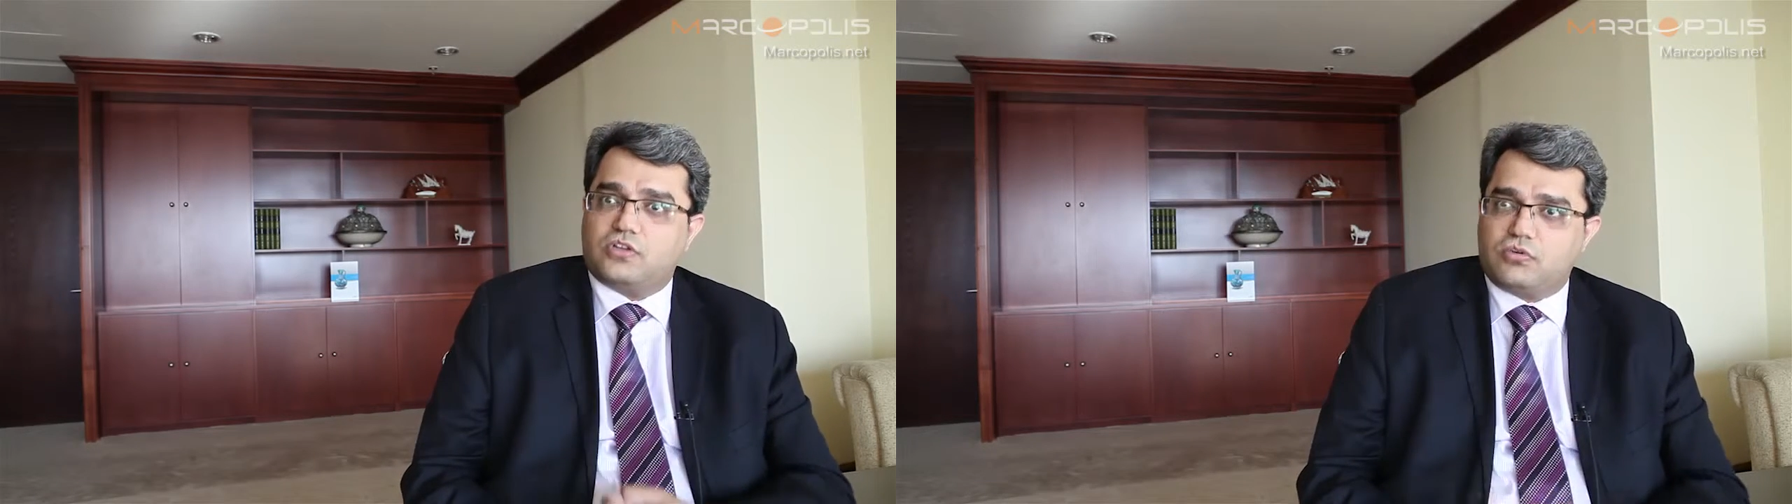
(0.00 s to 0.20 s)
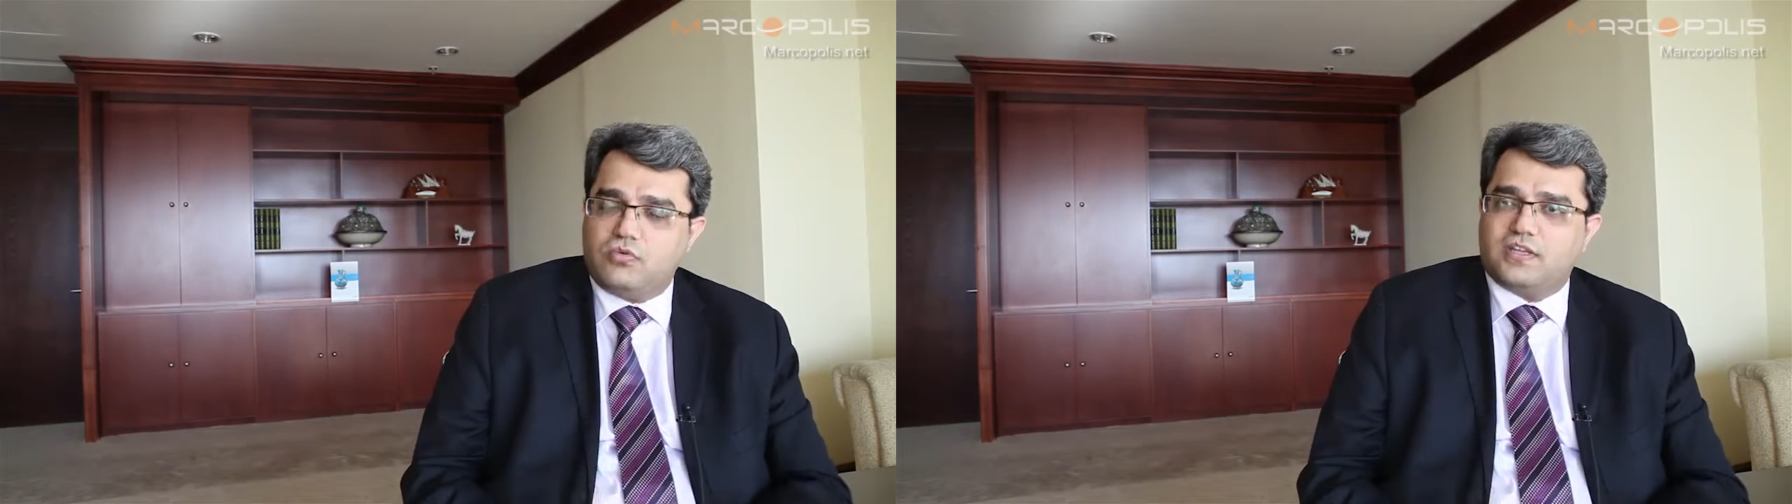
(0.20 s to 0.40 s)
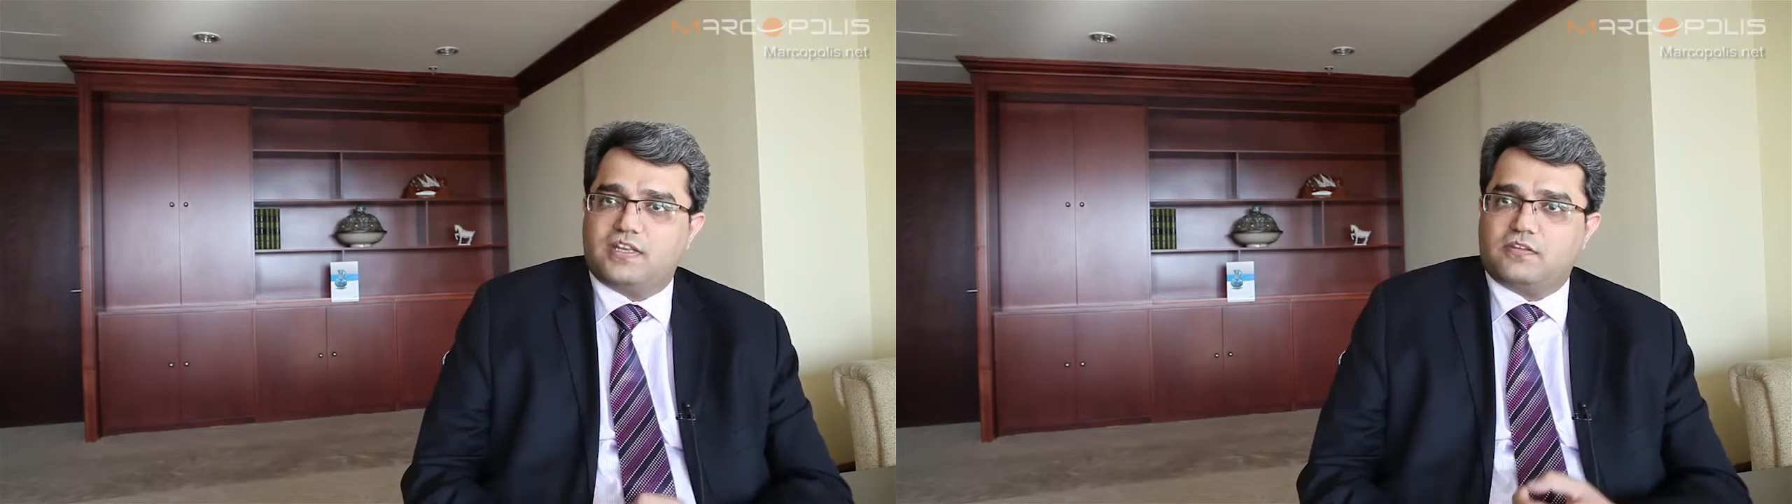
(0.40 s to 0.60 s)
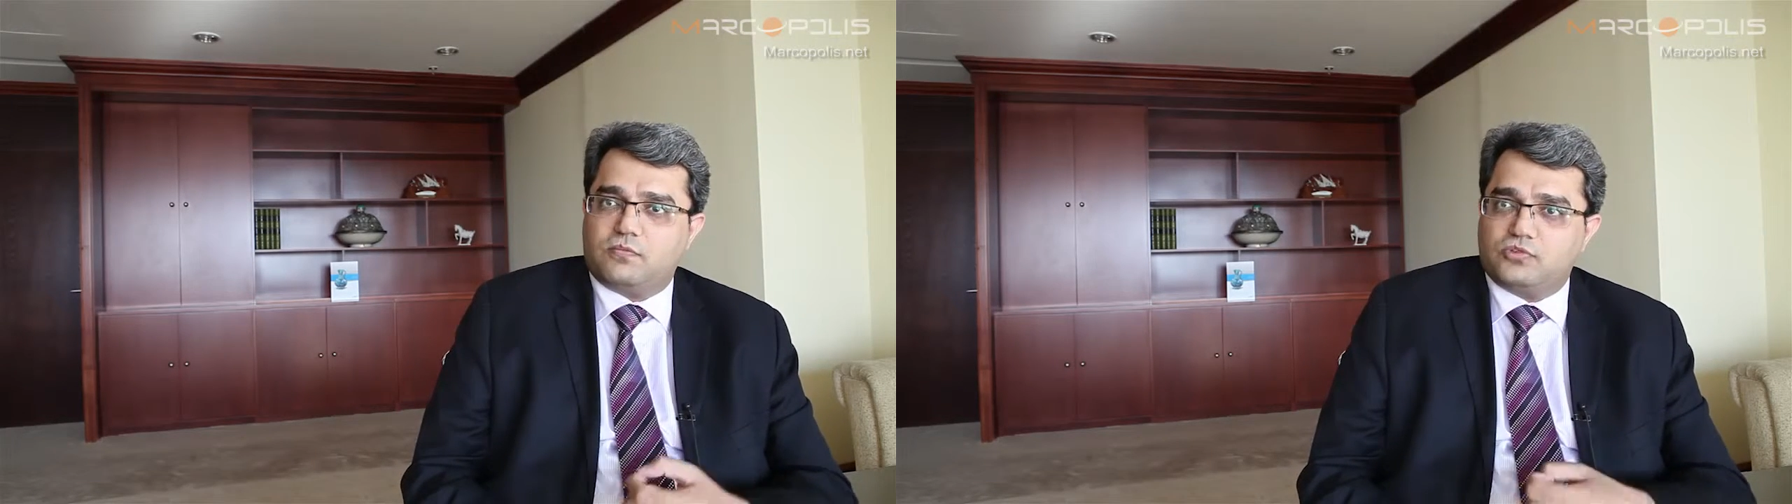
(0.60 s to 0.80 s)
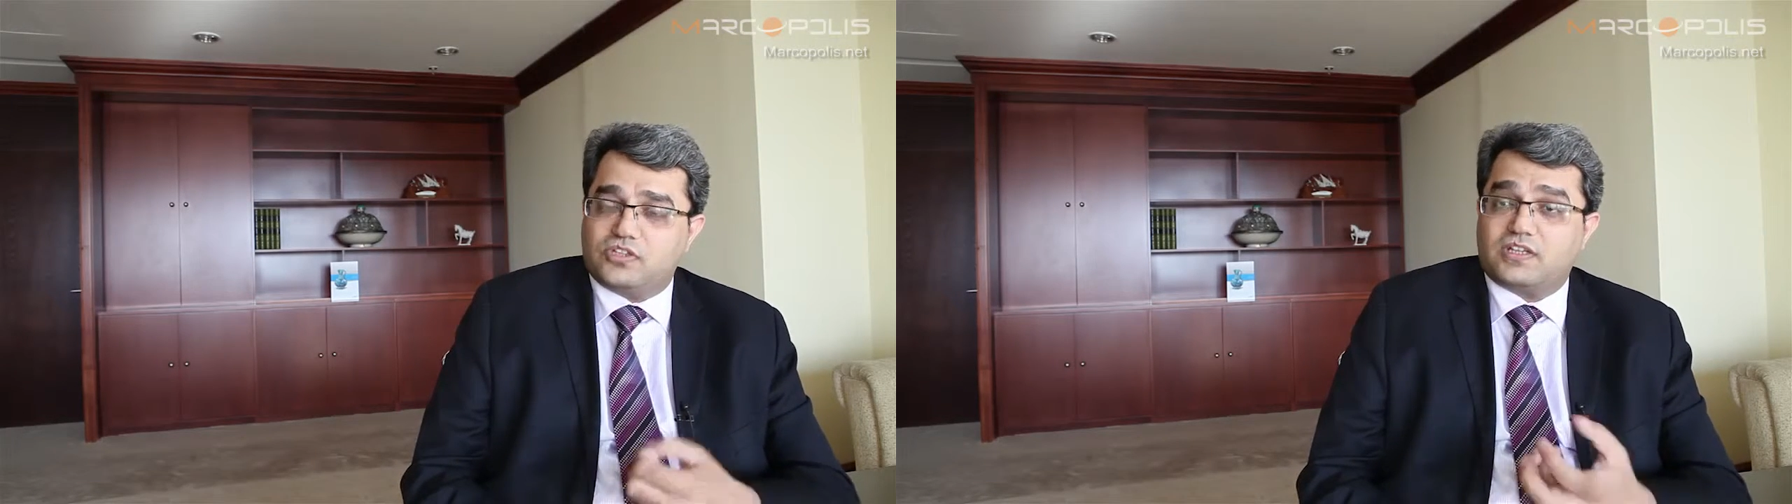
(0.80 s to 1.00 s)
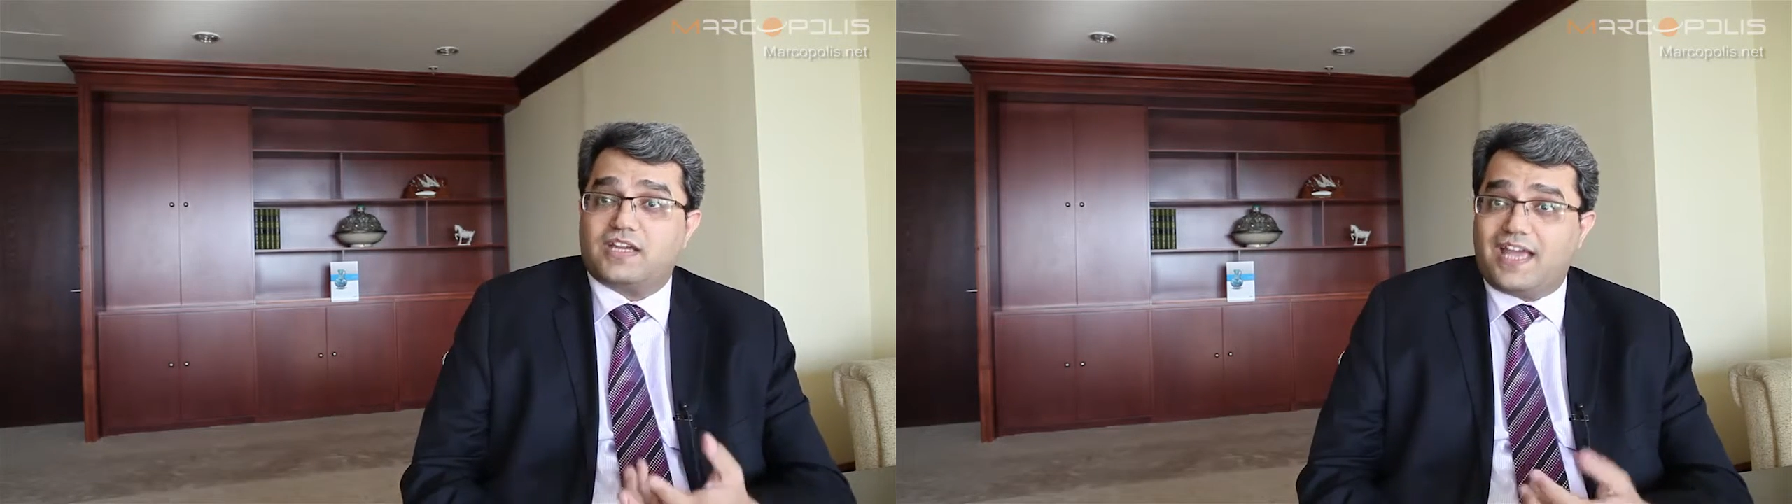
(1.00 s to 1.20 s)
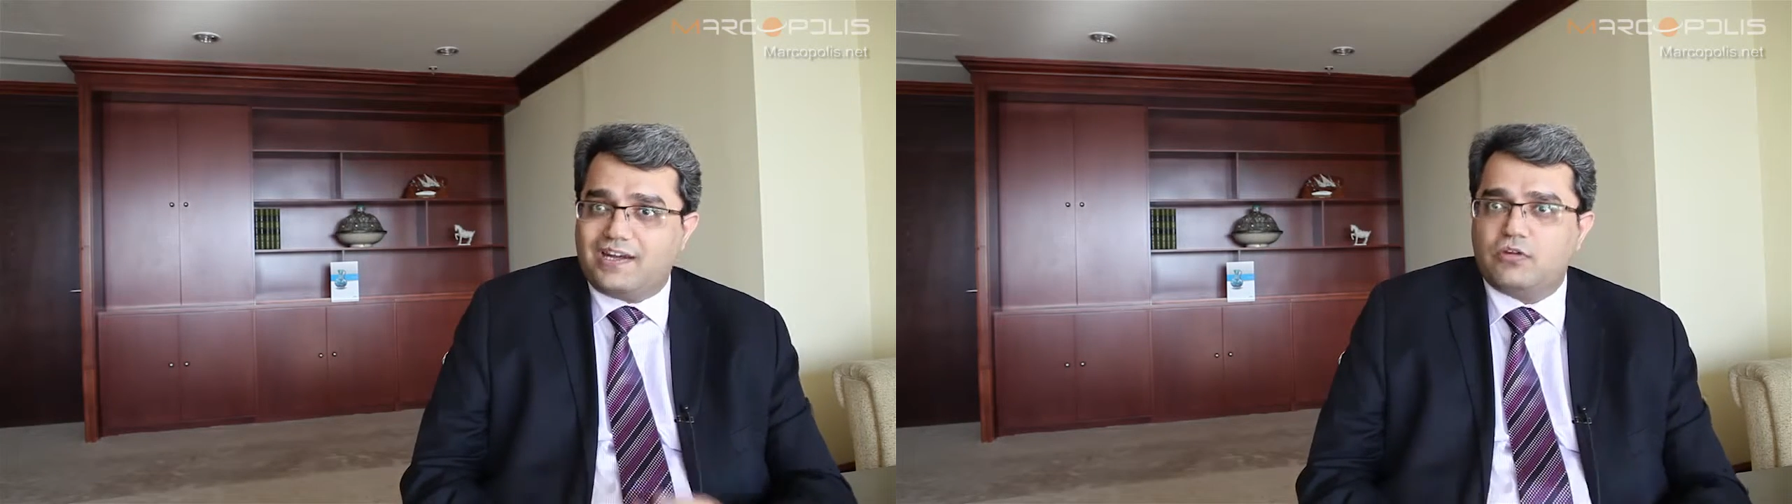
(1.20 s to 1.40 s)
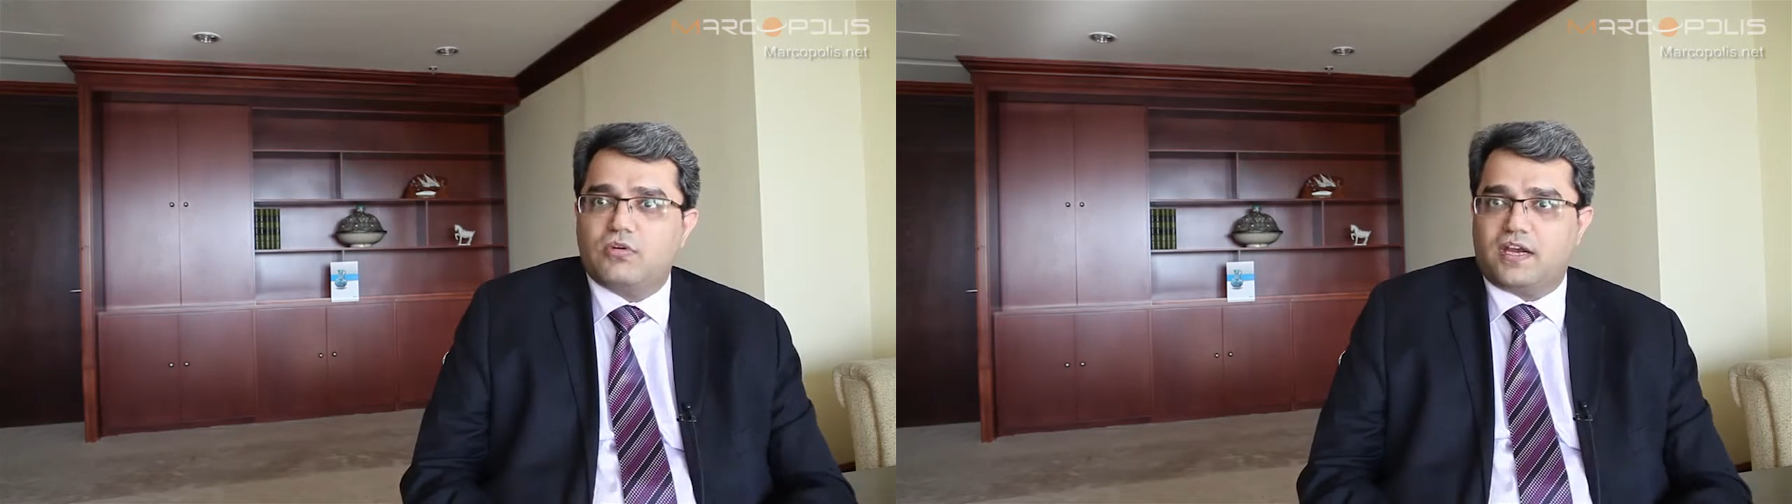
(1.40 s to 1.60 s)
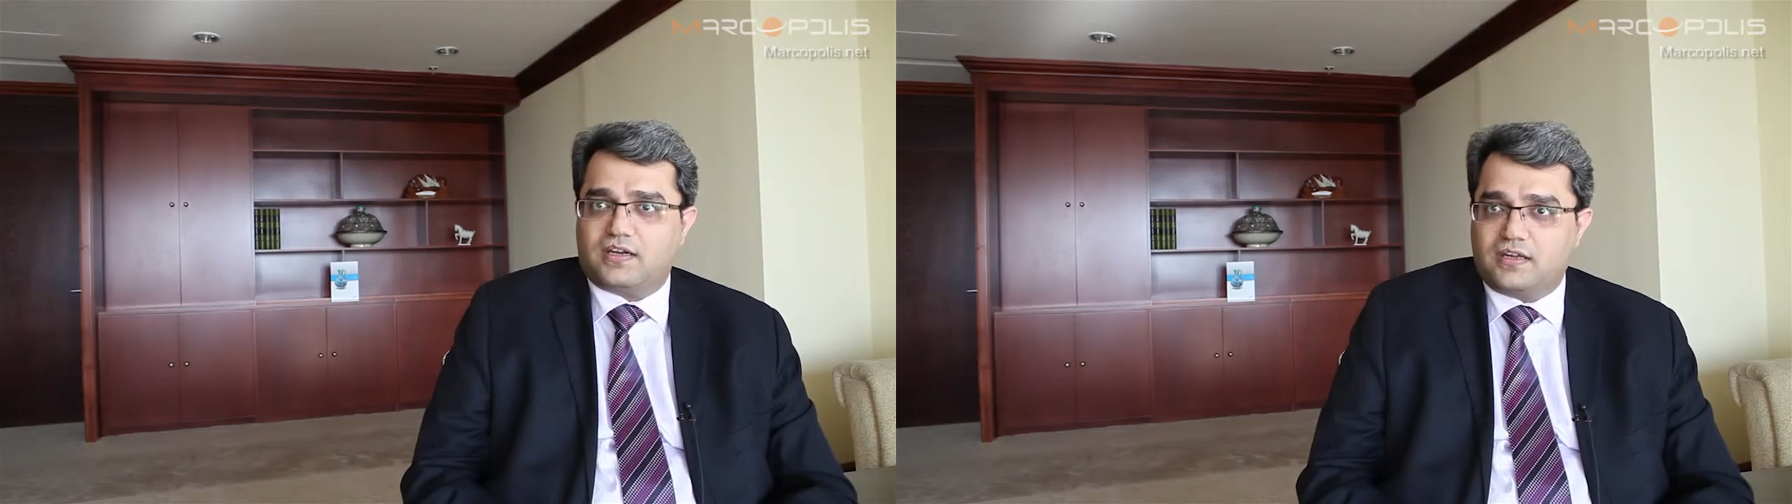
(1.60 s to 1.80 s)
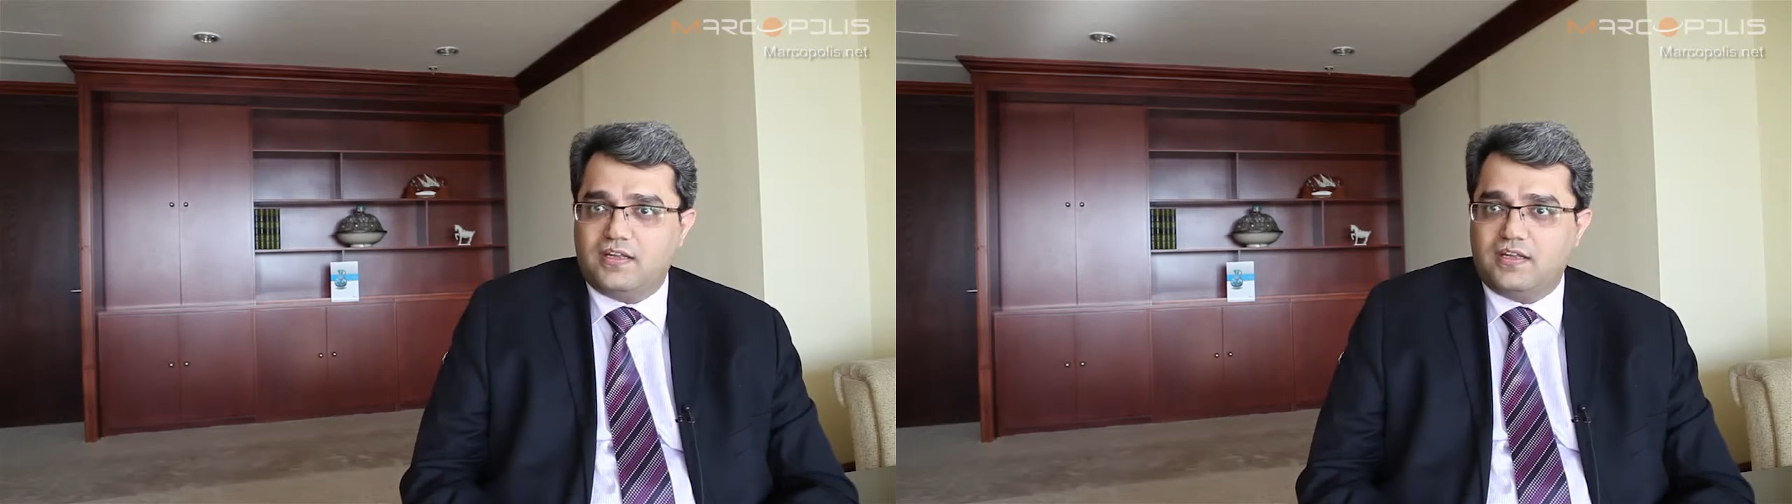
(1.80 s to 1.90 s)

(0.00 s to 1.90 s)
Kuwait exposure can look at